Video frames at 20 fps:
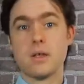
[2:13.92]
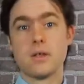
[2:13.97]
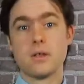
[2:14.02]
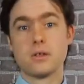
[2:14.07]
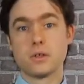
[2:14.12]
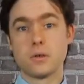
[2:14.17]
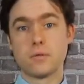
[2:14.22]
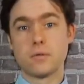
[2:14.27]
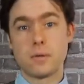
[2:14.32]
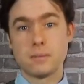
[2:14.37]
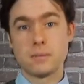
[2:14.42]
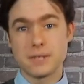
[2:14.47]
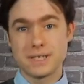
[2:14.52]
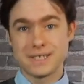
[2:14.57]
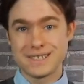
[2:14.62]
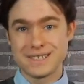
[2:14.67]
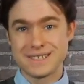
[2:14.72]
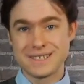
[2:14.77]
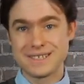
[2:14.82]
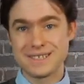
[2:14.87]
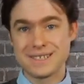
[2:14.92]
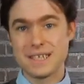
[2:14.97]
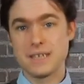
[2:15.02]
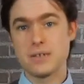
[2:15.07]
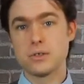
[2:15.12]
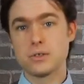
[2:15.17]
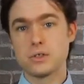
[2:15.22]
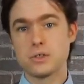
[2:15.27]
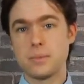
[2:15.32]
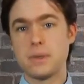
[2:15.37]
so from just this
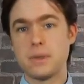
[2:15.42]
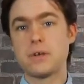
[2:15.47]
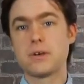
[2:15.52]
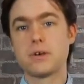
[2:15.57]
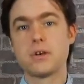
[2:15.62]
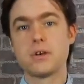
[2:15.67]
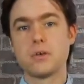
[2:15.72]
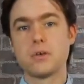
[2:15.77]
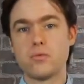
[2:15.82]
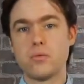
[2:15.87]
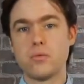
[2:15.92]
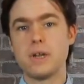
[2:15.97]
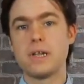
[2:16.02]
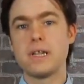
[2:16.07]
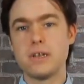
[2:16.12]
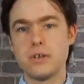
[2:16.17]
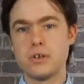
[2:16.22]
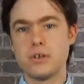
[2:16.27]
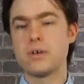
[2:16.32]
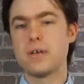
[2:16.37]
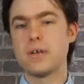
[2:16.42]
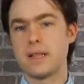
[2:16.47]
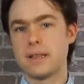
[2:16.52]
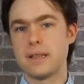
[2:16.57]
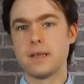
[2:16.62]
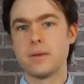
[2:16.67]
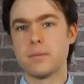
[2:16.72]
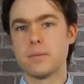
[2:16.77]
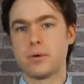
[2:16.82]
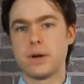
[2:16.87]
single speaker, you really do get
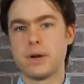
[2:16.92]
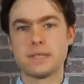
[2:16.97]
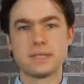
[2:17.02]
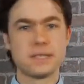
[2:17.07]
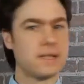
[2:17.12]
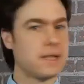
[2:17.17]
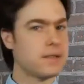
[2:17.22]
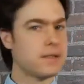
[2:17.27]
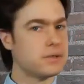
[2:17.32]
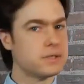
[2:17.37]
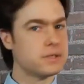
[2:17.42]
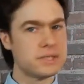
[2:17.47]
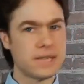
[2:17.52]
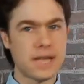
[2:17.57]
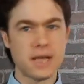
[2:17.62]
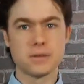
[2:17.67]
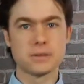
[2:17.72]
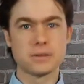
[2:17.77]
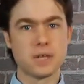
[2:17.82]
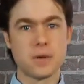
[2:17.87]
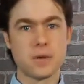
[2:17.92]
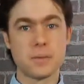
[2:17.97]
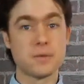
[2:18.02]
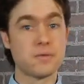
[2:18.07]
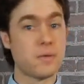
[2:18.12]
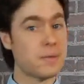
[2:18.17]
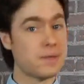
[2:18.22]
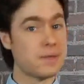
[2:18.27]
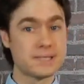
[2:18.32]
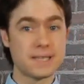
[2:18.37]
the impression that there's sounds coming
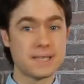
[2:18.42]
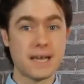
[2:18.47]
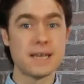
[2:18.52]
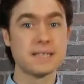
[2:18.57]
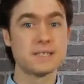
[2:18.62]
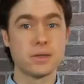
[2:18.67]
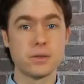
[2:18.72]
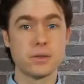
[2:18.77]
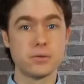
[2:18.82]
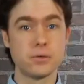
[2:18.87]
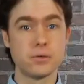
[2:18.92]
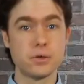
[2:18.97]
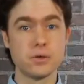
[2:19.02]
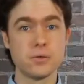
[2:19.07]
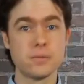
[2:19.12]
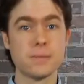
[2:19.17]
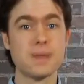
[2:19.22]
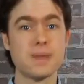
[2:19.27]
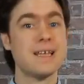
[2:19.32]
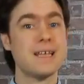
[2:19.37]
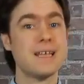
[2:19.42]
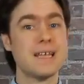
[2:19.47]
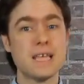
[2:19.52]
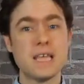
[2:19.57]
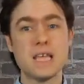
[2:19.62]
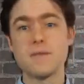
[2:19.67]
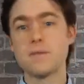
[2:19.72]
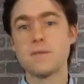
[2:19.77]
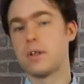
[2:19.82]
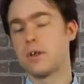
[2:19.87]
from the sides of the room,
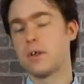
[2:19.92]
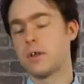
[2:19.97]
even though